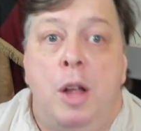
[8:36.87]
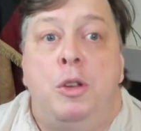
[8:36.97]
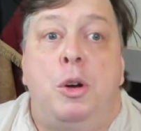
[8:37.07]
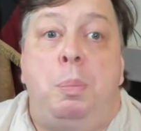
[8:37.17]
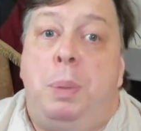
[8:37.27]

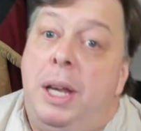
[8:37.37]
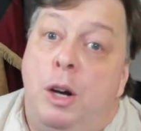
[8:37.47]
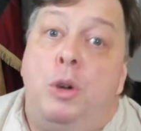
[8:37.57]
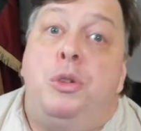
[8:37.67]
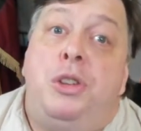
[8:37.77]
so
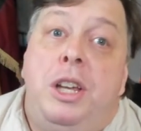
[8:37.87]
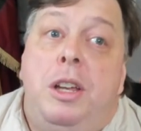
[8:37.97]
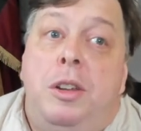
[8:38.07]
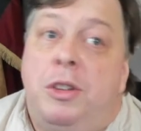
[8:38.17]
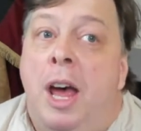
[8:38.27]

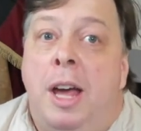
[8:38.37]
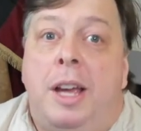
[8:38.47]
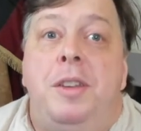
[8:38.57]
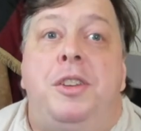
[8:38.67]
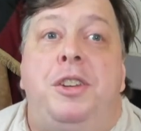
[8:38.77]
POCs
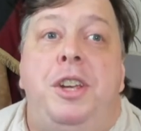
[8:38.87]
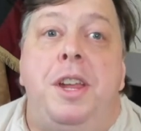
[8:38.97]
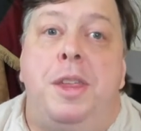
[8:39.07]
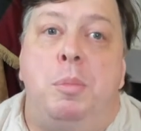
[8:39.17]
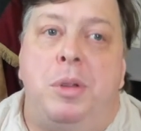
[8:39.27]
can see
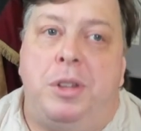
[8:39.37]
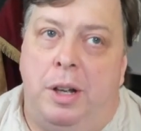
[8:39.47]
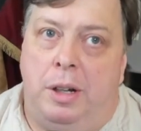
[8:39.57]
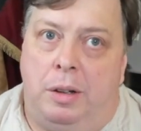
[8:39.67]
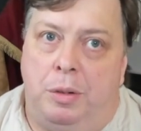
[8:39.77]

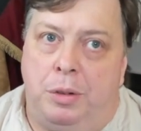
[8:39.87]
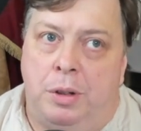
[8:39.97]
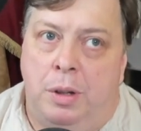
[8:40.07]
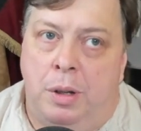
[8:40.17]
themselves.